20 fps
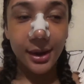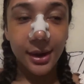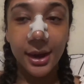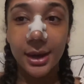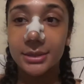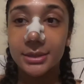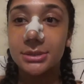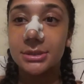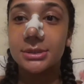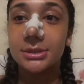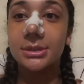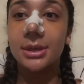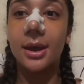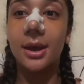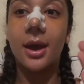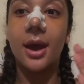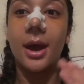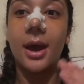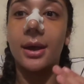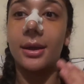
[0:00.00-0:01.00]
I just
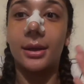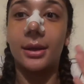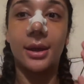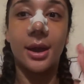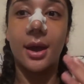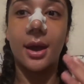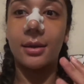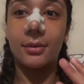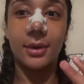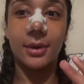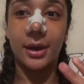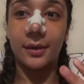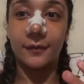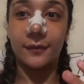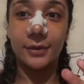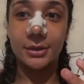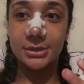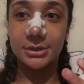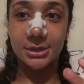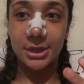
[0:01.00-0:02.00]
I can't wait
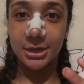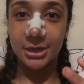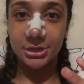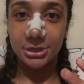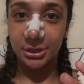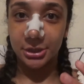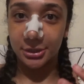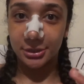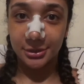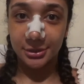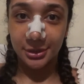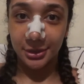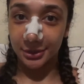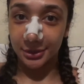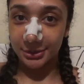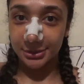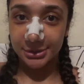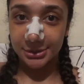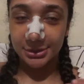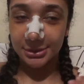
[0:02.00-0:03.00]
for the suction
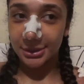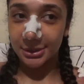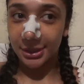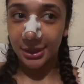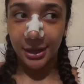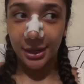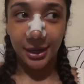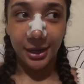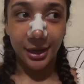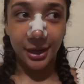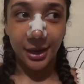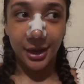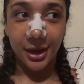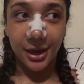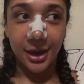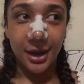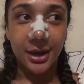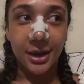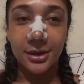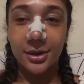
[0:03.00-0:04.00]
because
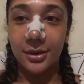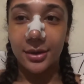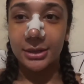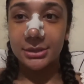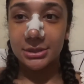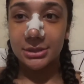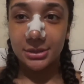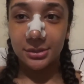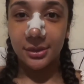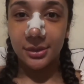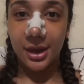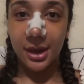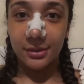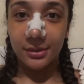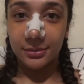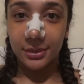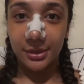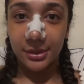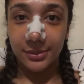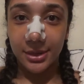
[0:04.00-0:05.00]
I know I still
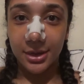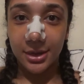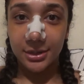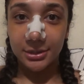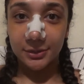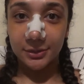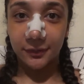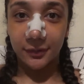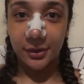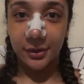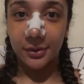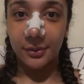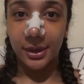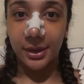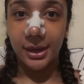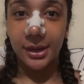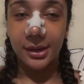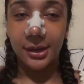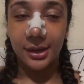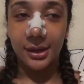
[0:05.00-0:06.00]
can't blow my nose for a
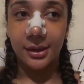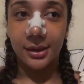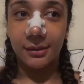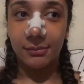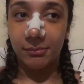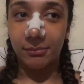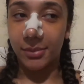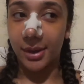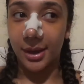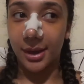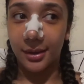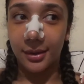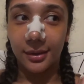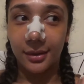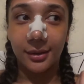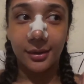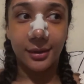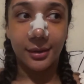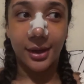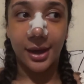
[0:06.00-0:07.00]
week but
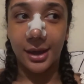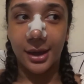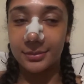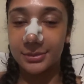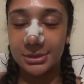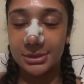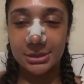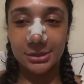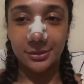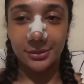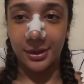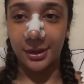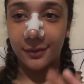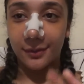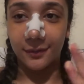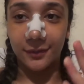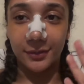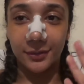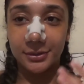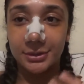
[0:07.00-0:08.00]
I'm just looking
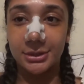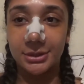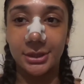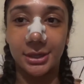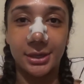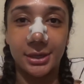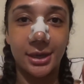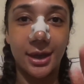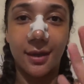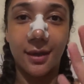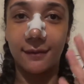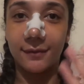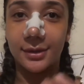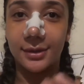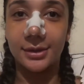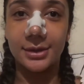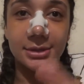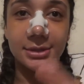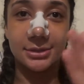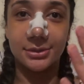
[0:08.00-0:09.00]
forward to
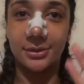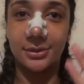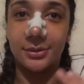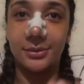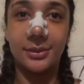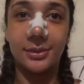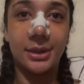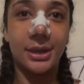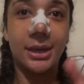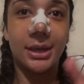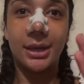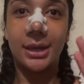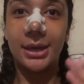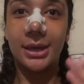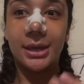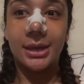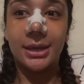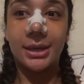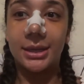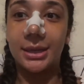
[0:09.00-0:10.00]
having this all
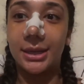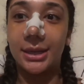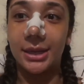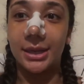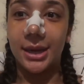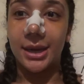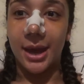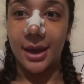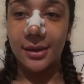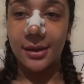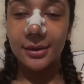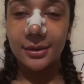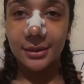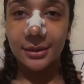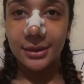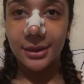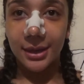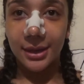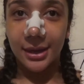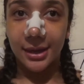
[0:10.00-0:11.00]
cleared out.
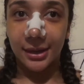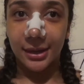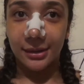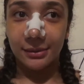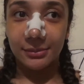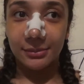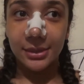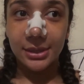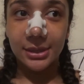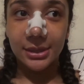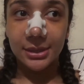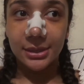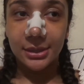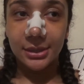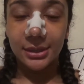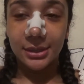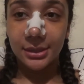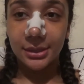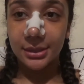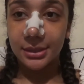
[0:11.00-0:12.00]
Um,
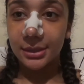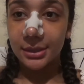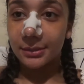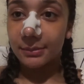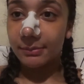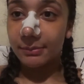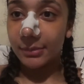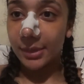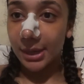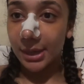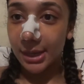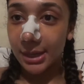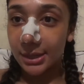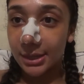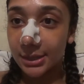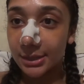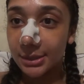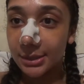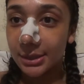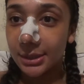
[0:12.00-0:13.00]

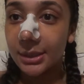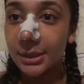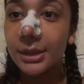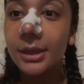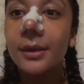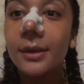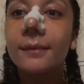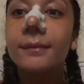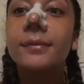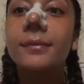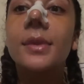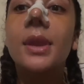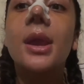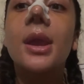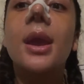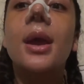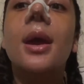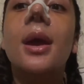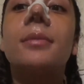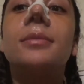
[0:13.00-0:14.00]
but
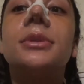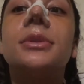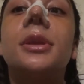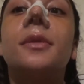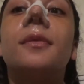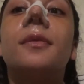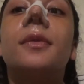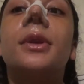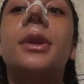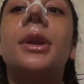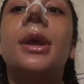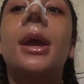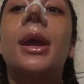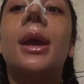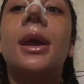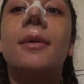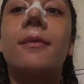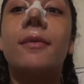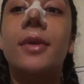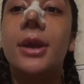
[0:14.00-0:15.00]
yeah,
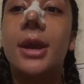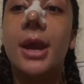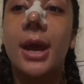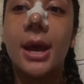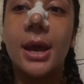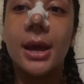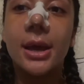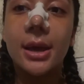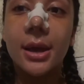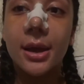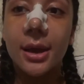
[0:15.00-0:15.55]
definitely every day